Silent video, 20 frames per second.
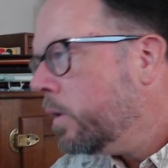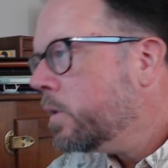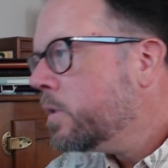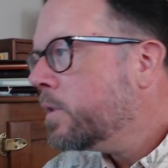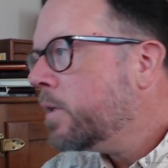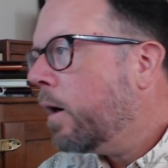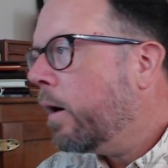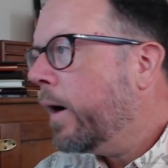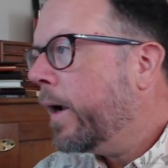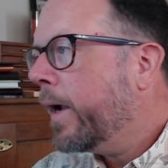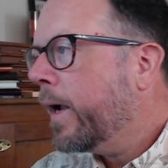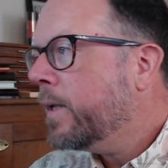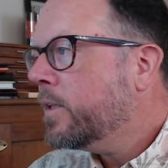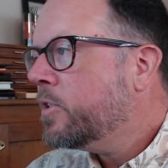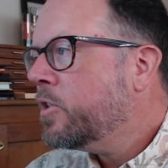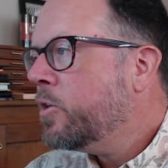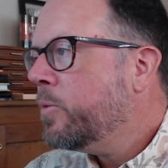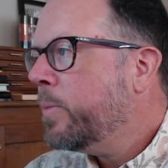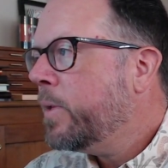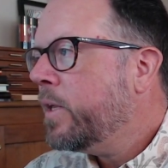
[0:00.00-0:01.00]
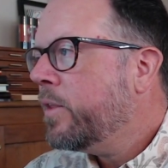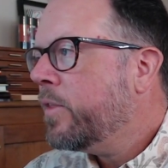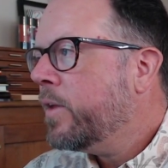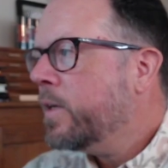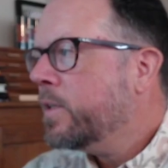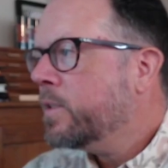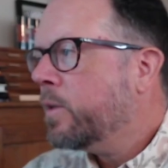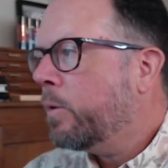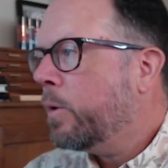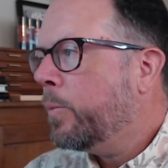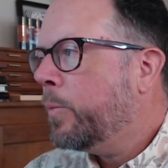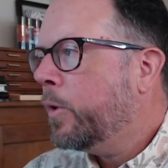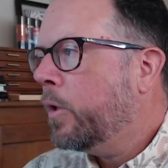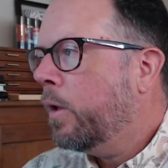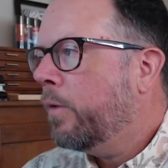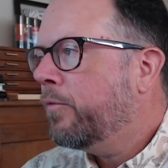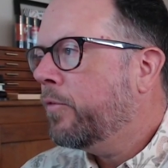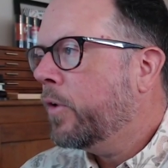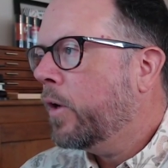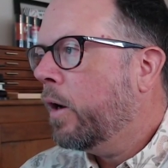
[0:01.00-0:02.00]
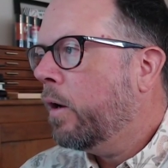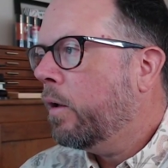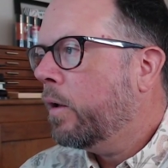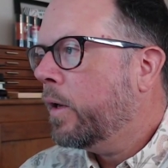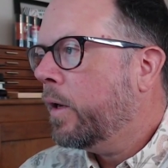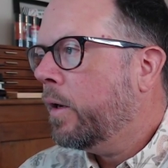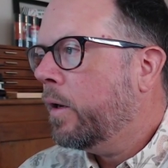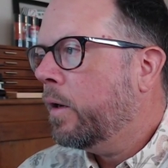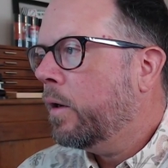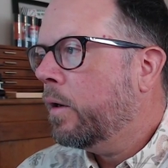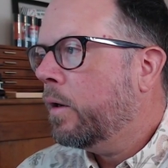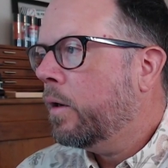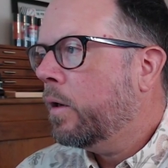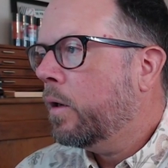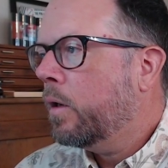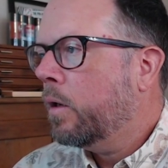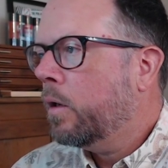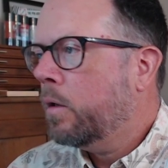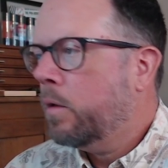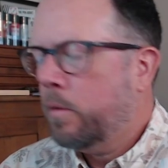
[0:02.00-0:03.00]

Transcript: Sorry, I got too many things I want to pull up for y'all here.